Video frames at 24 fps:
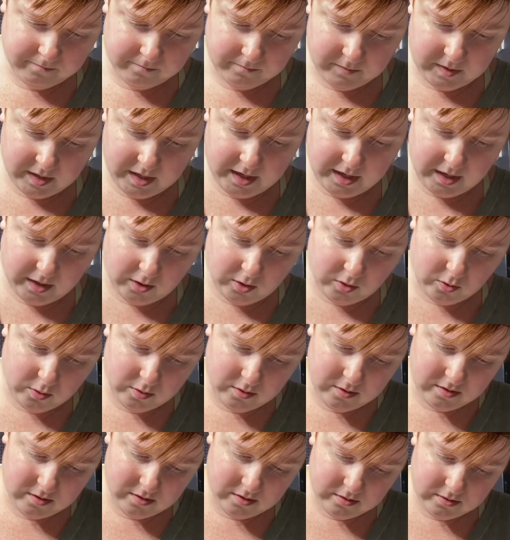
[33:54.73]
Now,
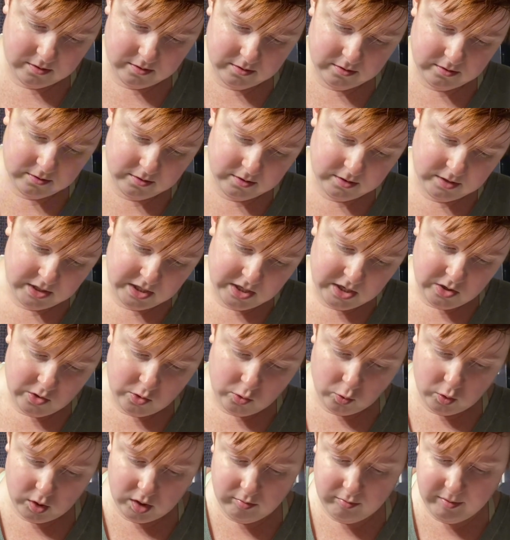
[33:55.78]

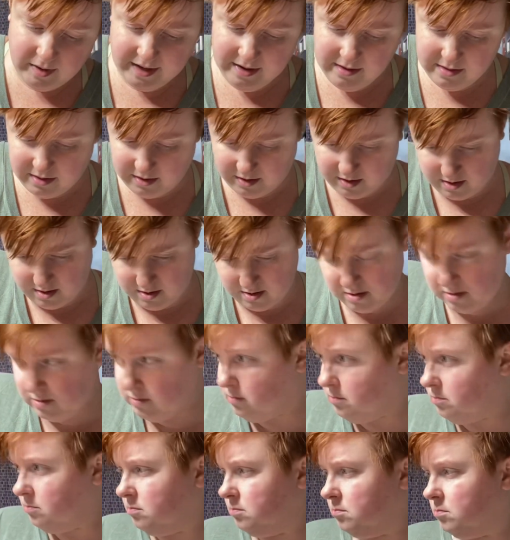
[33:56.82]
one might think,
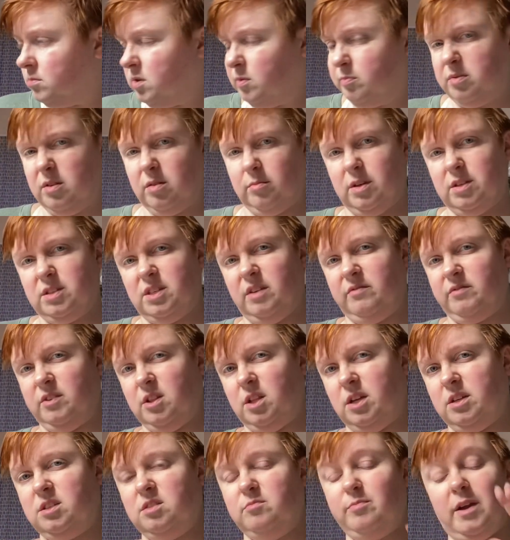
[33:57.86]
I'm putting my safety
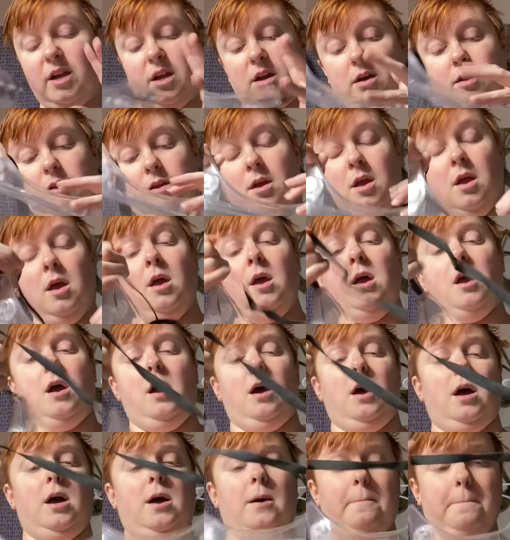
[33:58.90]
glasses back
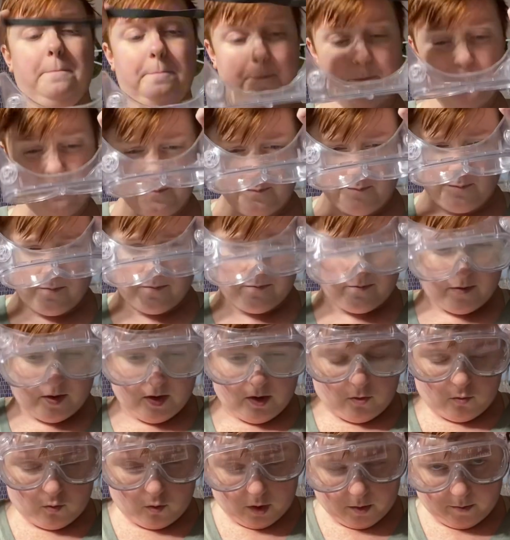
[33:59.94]
on,
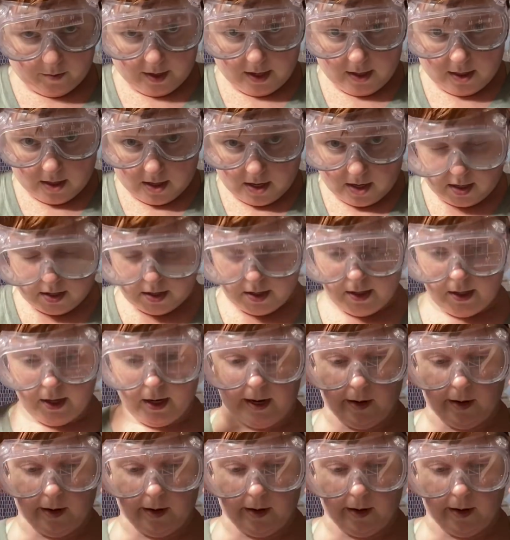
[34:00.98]
one might think that I